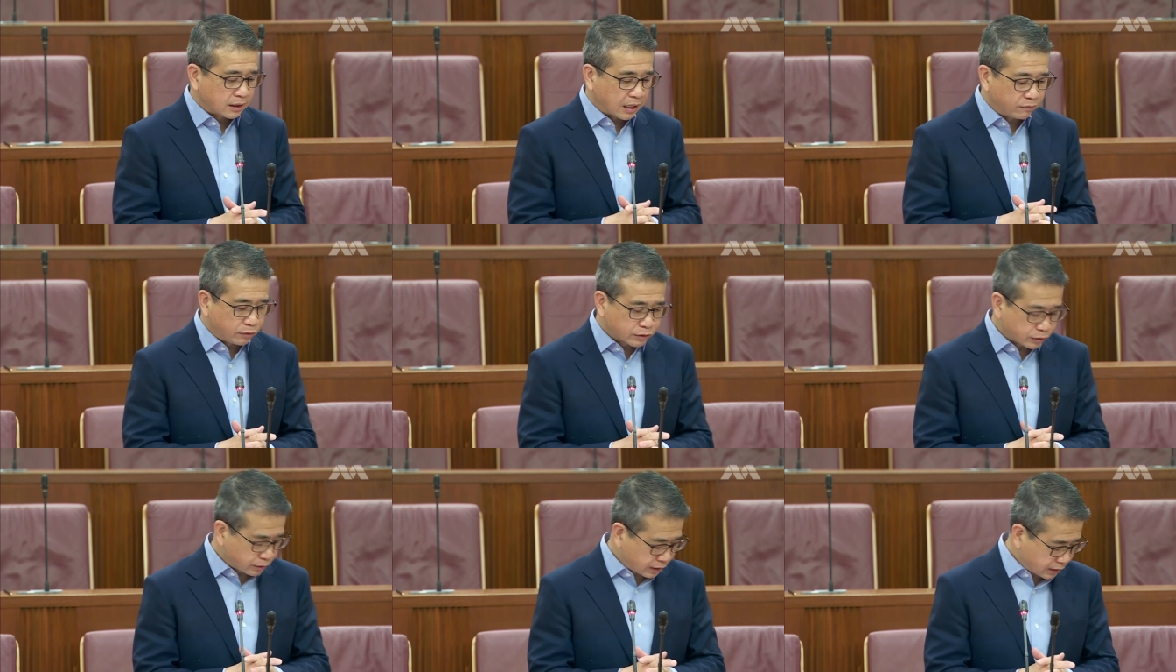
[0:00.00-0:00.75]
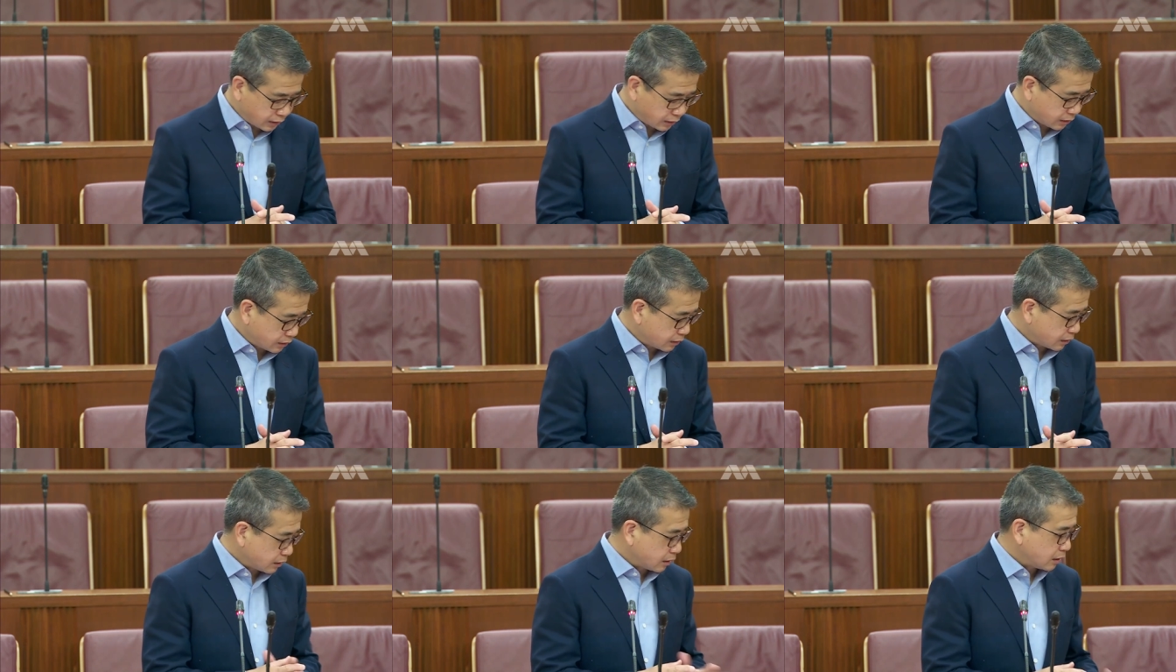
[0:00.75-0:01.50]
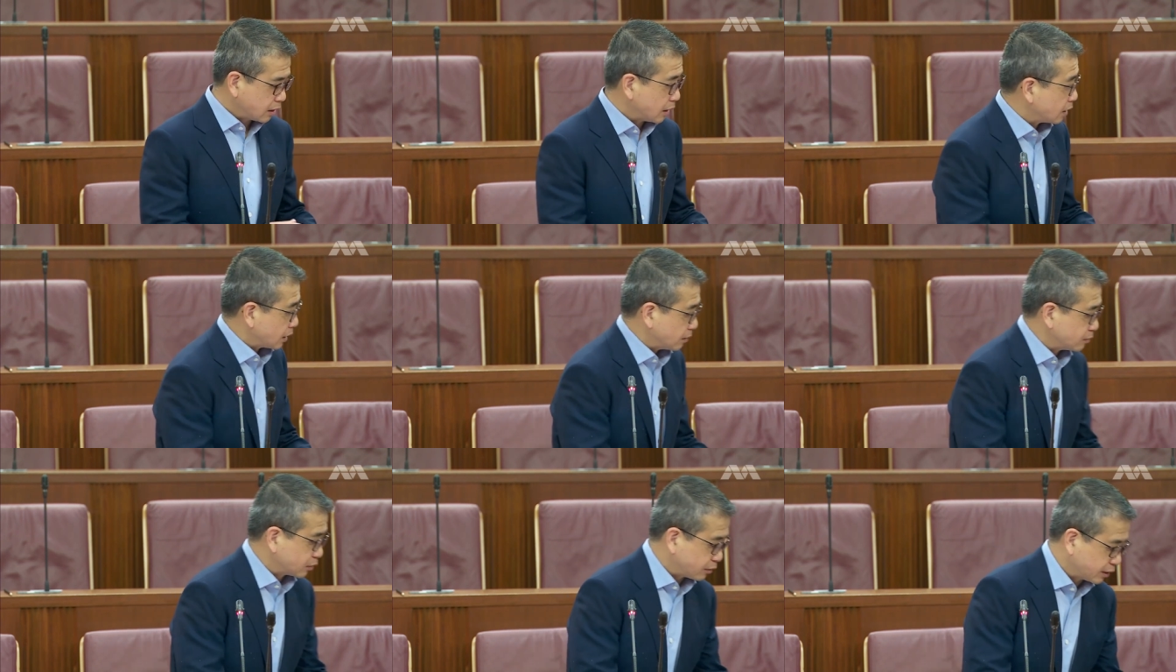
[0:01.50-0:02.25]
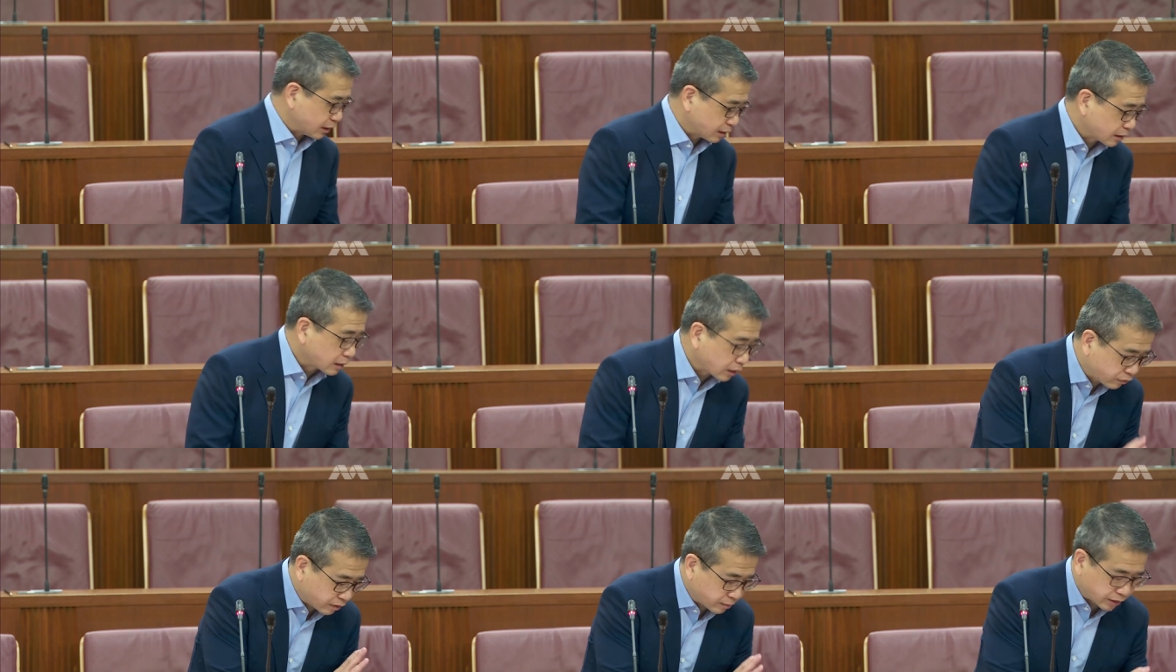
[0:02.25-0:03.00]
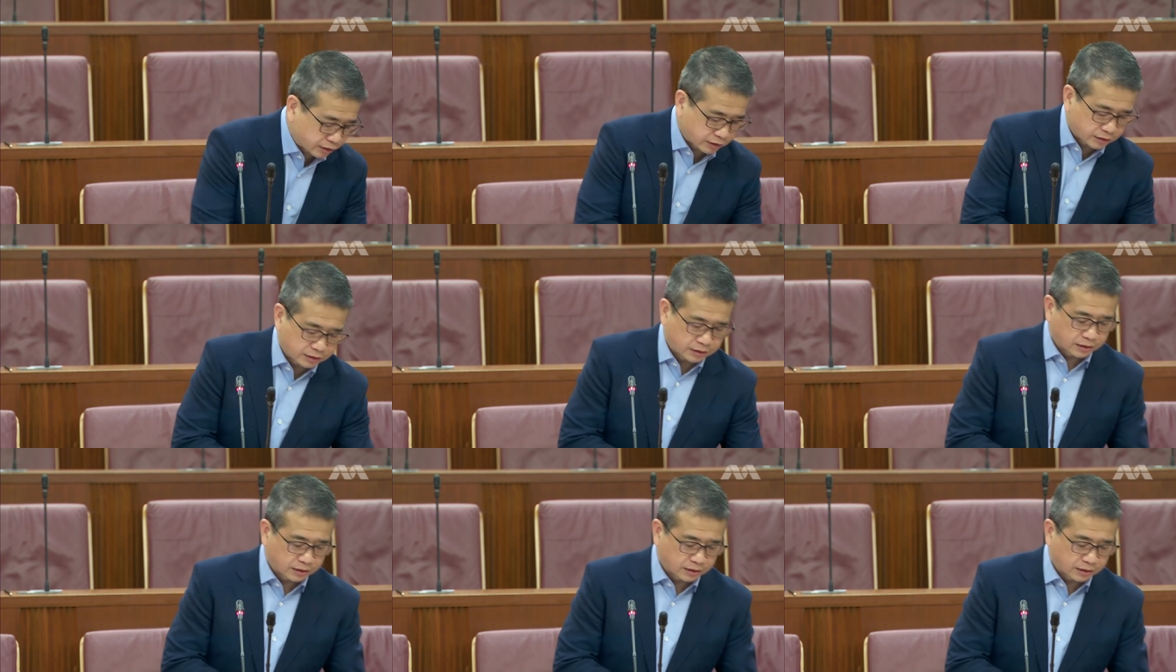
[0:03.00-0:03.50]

I've also heard. I'm sorry. Thank you very much.